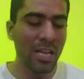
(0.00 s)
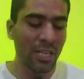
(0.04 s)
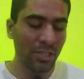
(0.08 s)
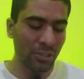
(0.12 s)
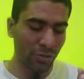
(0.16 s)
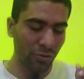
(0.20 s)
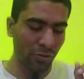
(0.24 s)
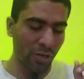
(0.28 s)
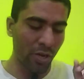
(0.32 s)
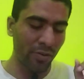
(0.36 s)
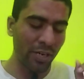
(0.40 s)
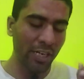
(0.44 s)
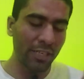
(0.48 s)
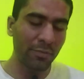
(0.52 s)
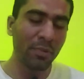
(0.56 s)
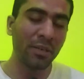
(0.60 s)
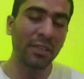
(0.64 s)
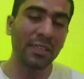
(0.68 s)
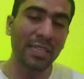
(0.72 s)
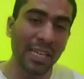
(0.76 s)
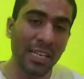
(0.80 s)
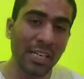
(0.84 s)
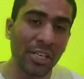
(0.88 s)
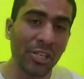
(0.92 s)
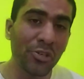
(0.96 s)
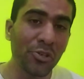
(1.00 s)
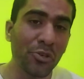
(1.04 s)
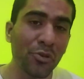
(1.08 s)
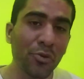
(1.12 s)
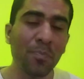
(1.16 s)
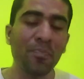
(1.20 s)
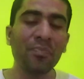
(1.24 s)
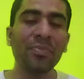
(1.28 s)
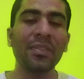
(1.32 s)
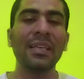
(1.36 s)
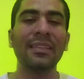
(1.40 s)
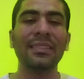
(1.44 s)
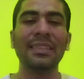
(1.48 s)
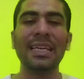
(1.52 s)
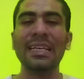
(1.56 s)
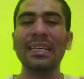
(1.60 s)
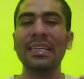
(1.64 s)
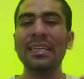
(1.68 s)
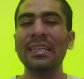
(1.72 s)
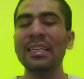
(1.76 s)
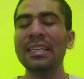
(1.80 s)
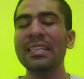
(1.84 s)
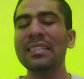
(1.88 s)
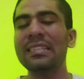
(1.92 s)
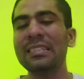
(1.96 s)
So now let me tell you that
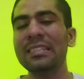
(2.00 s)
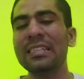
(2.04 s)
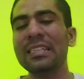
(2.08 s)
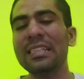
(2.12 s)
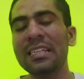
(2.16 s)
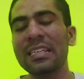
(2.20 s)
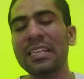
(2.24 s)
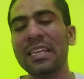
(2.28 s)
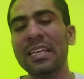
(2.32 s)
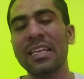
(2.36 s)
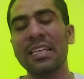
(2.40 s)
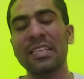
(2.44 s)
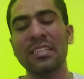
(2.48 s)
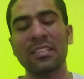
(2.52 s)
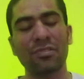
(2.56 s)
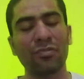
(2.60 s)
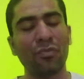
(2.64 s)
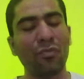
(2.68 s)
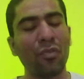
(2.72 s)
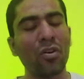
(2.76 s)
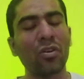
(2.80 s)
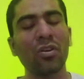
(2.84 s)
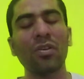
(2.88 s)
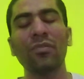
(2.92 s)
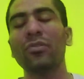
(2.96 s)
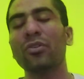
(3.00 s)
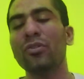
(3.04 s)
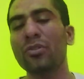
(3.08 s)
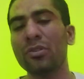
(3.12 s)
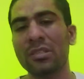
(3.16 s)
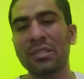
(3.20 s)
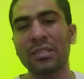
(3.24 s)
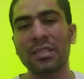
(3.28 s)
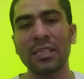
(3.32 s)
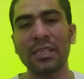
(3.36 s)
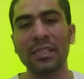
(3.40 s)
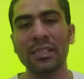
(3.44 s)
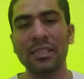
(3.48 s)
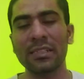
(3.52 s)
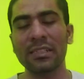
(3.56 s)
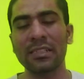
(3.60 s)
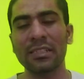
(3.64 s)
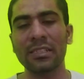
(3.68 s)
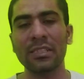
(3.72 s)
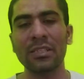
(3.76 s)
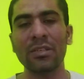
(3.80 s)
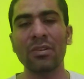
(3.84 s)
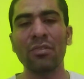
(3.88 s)
listening is one of those skills